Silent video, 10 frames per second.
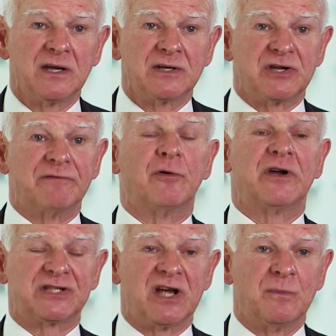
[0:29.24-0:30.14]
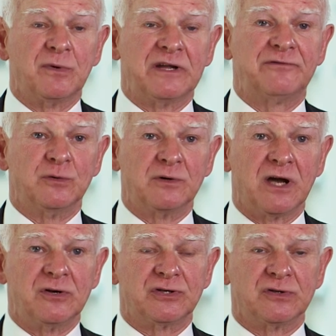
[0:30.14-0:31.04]
So for example, if you
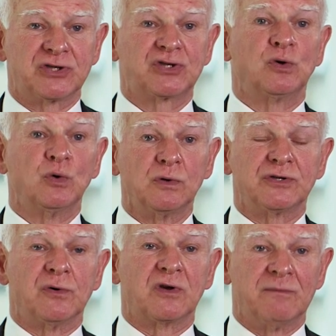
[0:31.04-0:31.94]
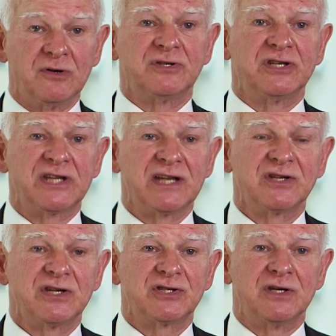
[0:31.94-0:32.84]
go to schools or community
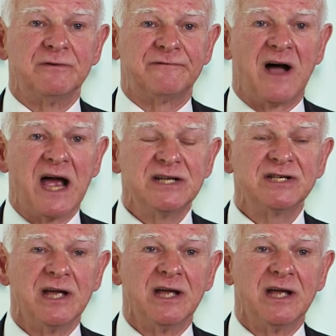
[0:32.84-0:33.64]
centres, you find